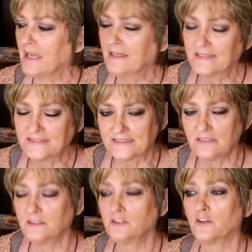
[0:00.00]
It is
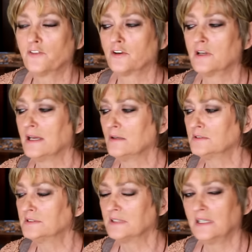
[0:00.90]
still in your 3rd
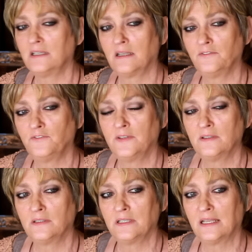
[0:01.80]
house, and I
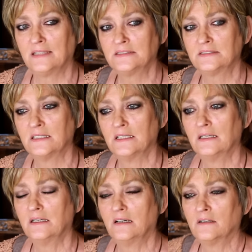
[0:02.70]
feel it has
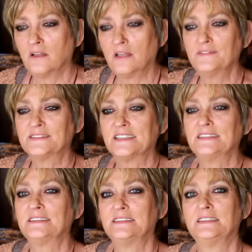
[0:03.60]
a lot of
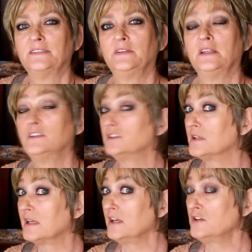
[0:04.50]
sensitivity to
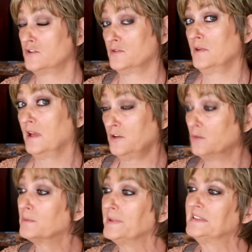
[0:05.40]
the issue that you
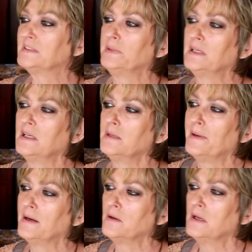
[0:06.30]
will be speaking. speaking
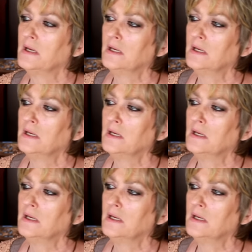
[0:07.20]
about.